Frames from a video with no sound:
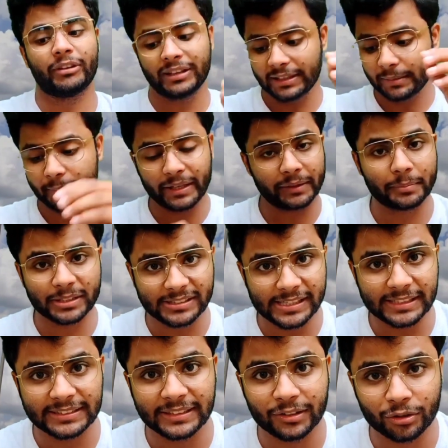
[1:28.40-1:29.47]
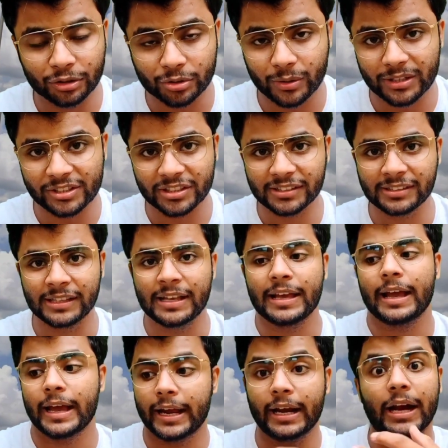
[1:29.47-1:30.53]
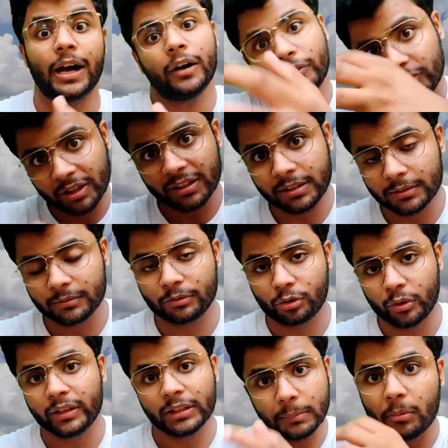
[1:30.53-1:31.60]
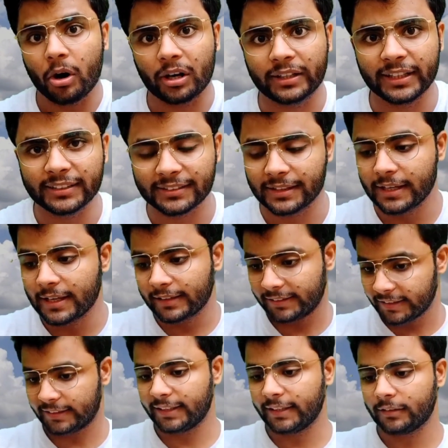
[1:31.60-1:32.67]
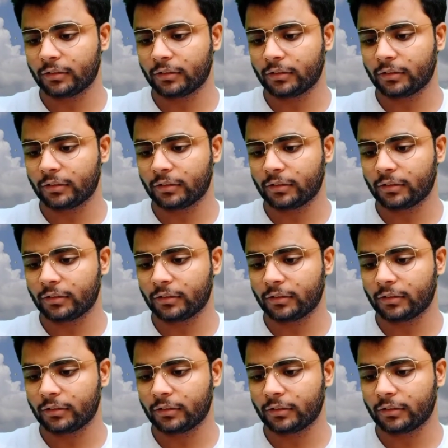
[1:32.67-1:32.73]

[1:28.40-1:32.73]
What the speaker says: But when they make mistakes in those questions and after doing the mock test,